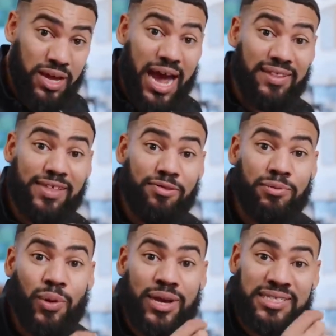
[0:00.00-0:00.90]
I let them
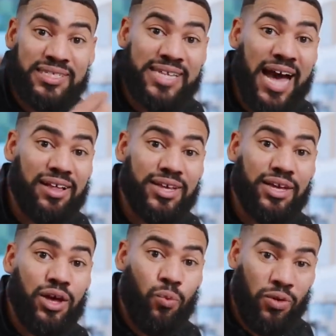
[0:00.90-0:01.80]
know exactly
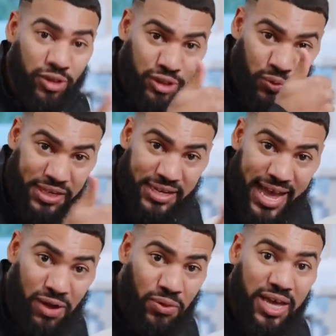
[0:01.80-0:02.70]
what they're doing
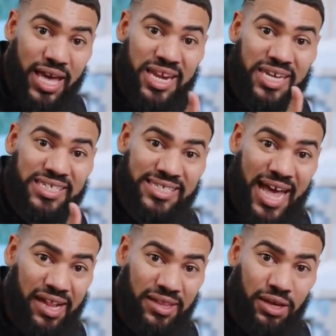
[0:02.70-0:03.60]
now and
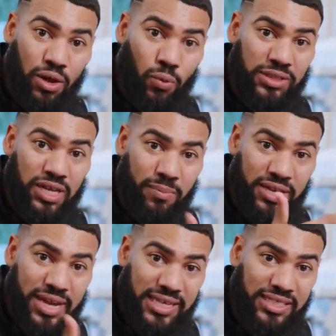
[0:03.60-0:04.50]
exactly what's coming
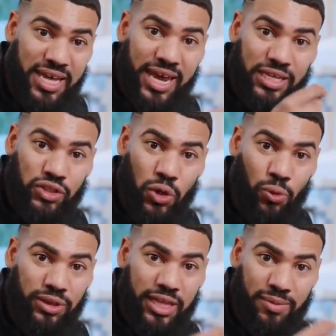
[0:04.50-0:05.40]
next, and I
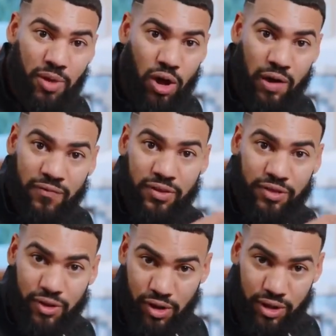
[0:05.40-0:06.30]
don't let them off
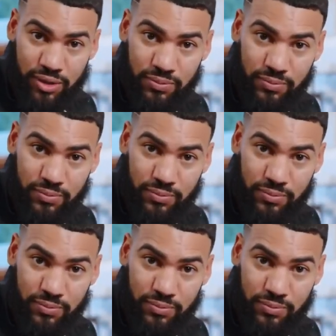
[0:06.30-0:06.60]
the hook.